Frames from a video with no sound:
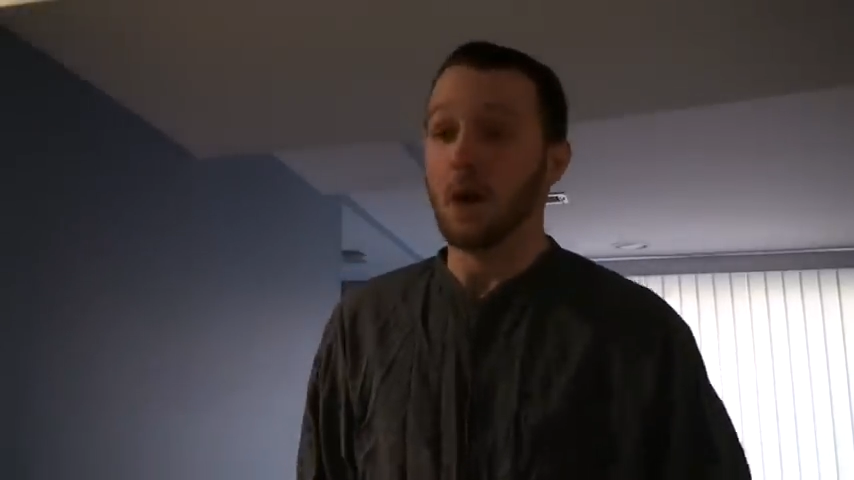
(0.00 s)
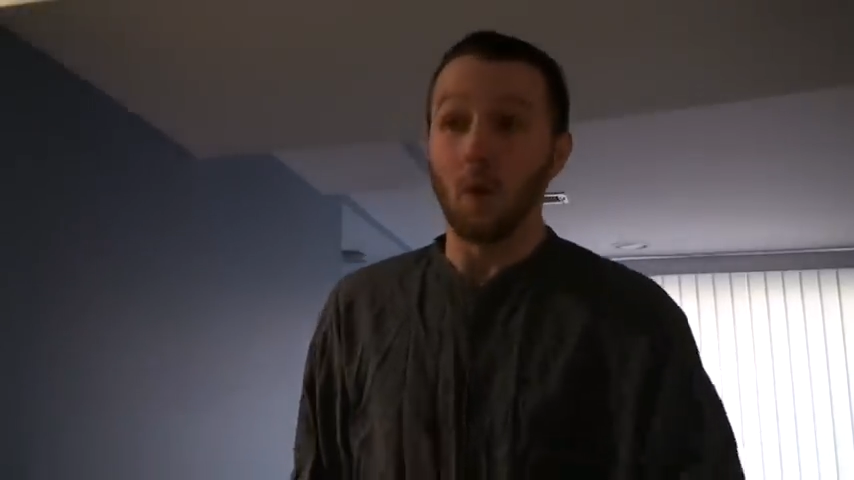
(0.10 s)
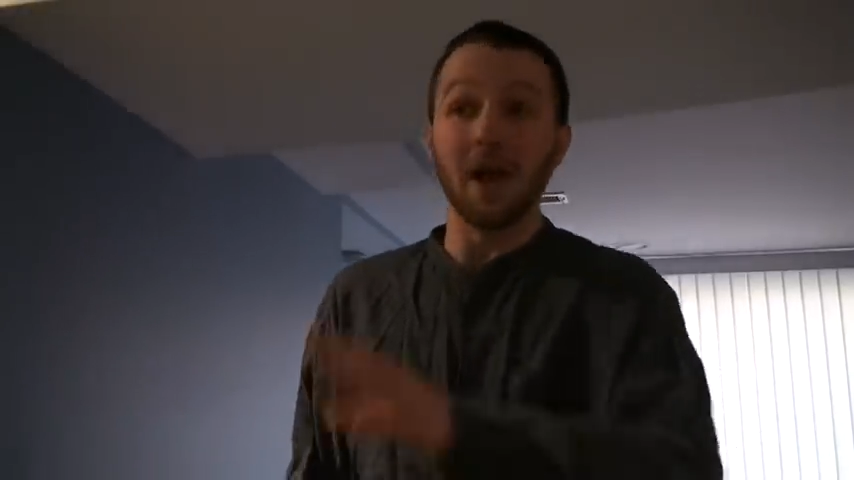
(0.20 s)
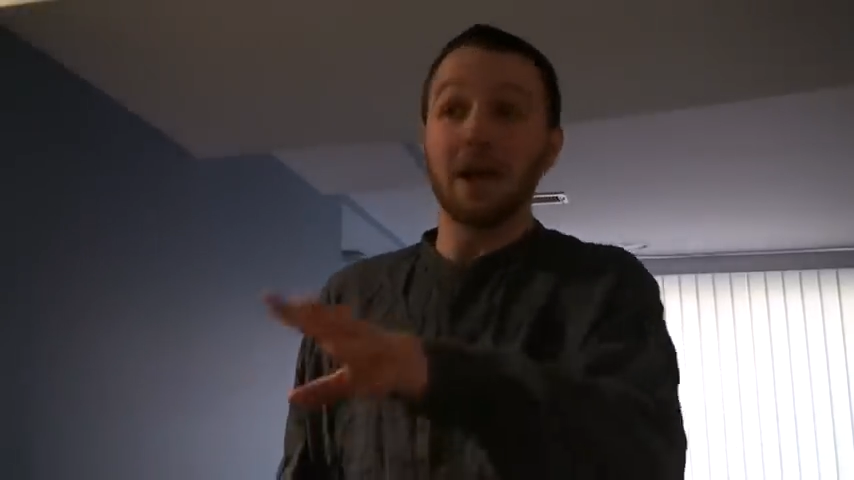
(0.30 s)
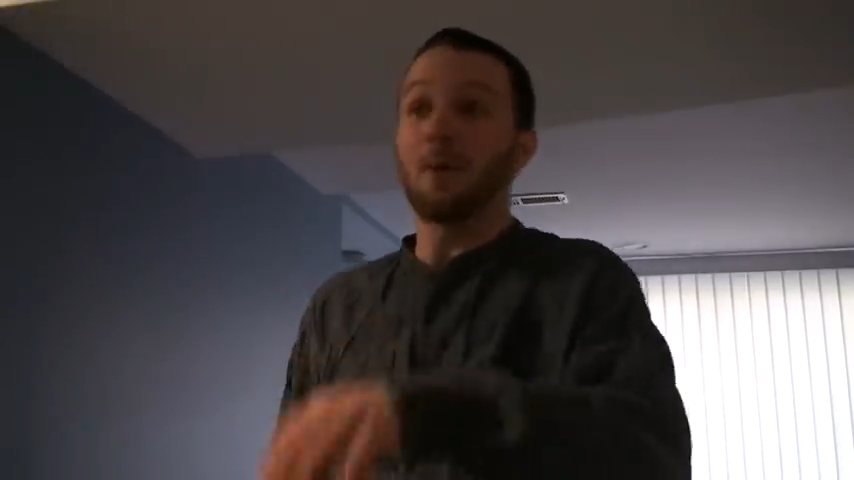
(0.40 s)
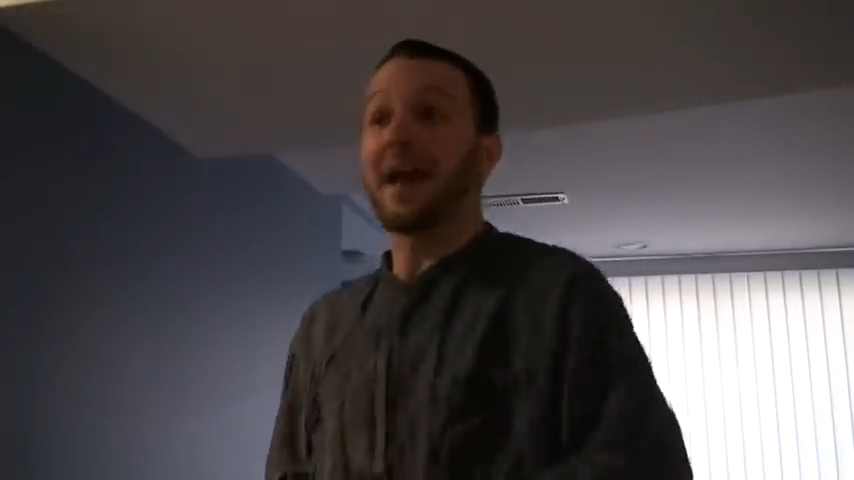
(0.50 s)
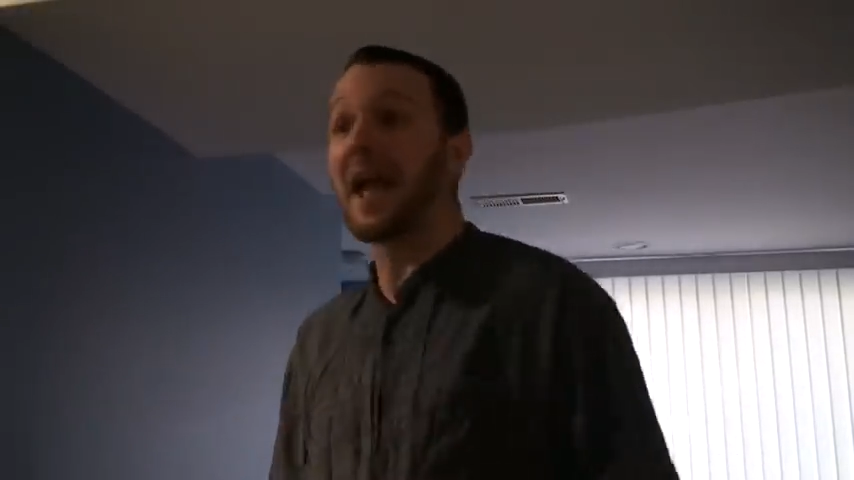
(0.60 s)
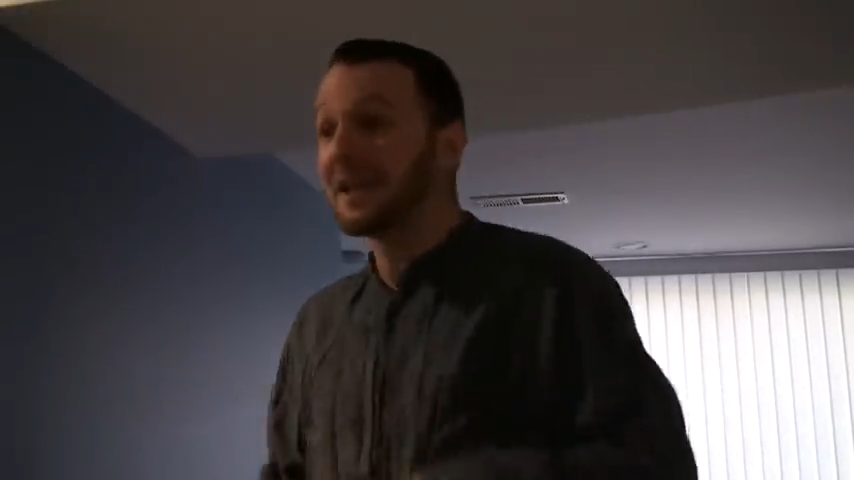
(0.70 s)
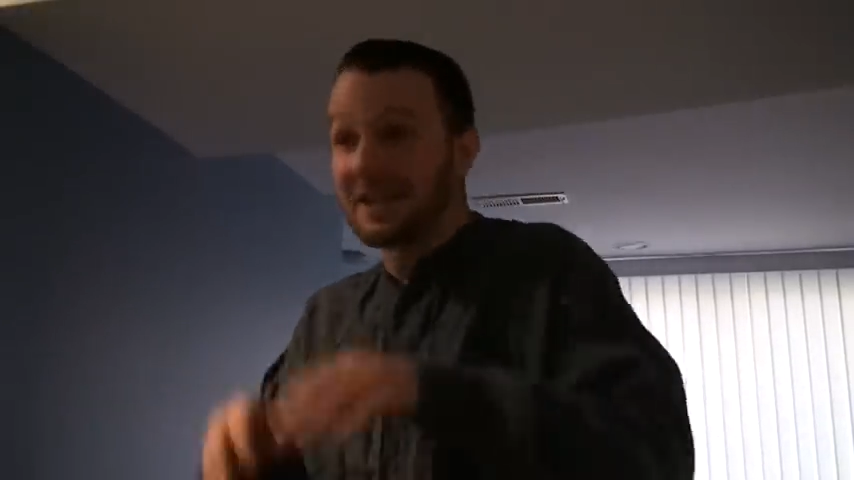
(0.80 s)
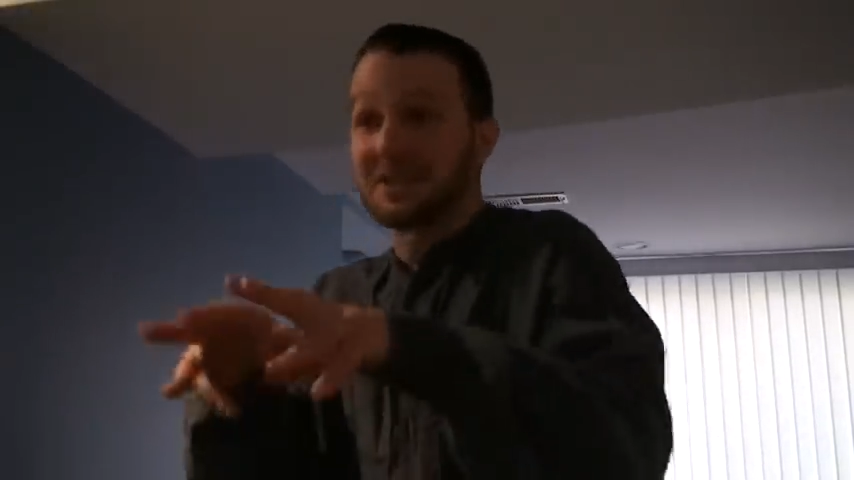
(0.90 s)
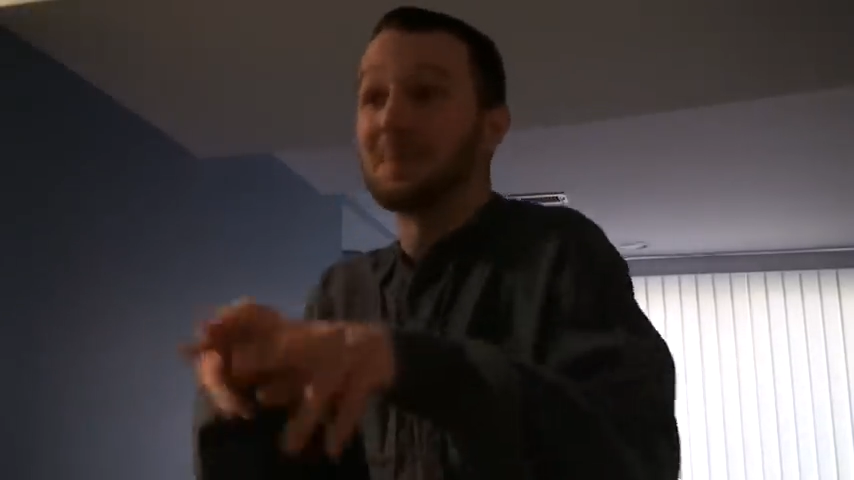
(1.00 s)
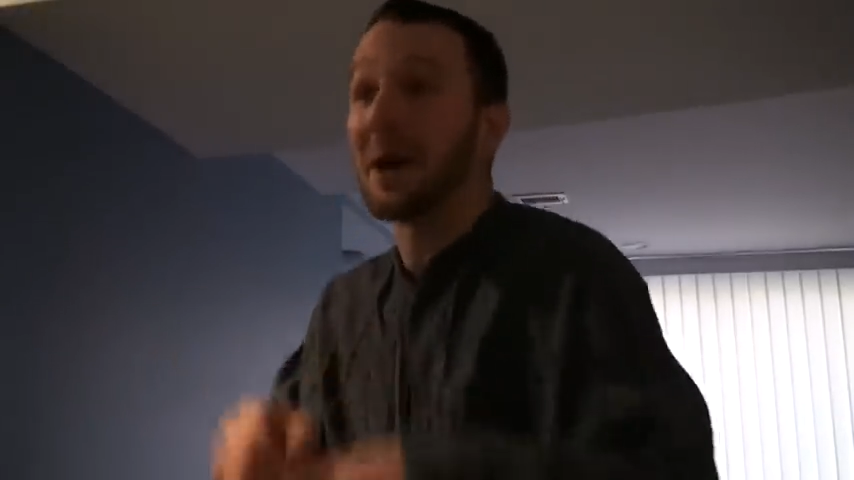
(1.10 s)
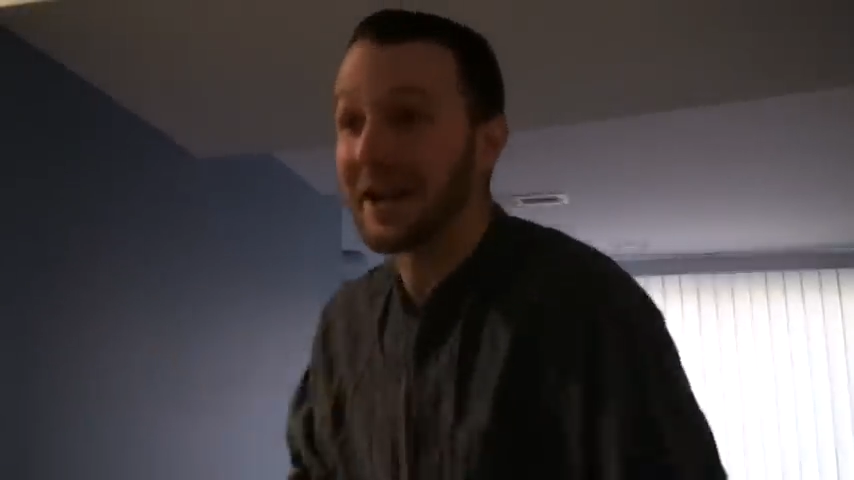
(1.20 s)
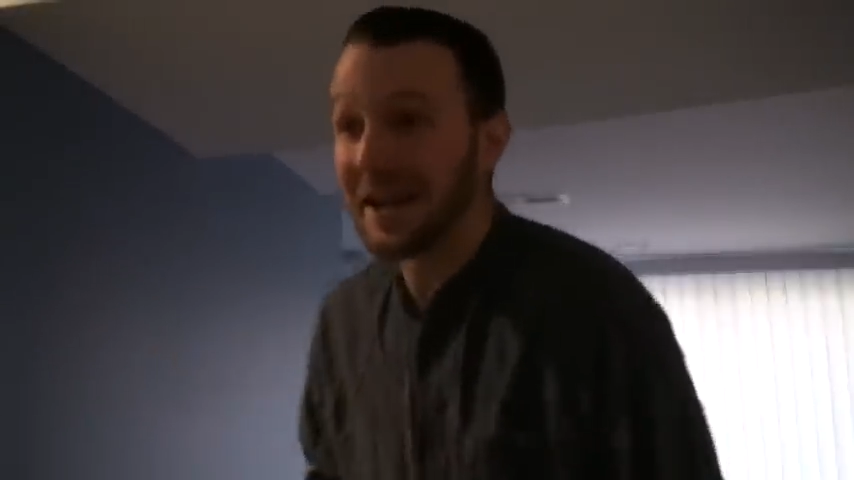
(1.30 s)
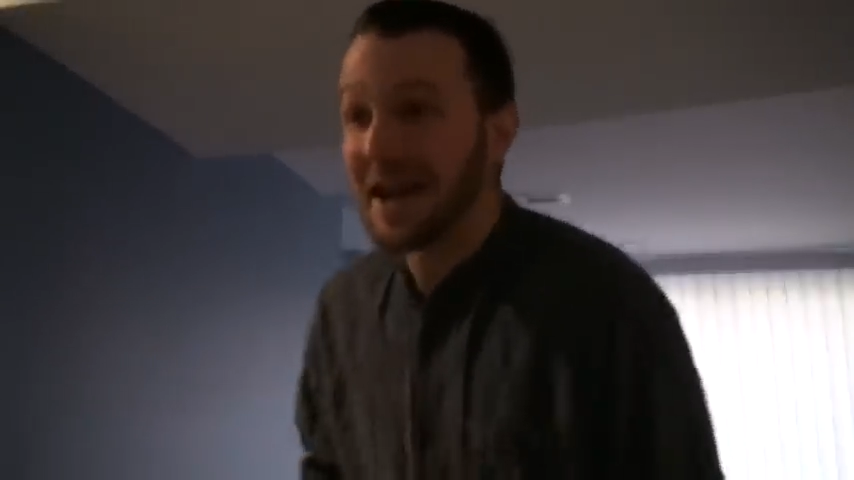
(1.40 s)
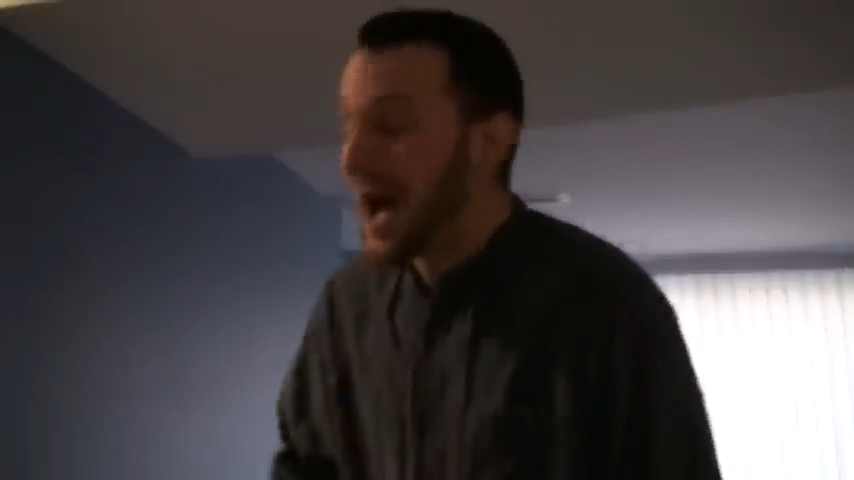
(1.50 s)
Well, anyway, hey, listen, buddy.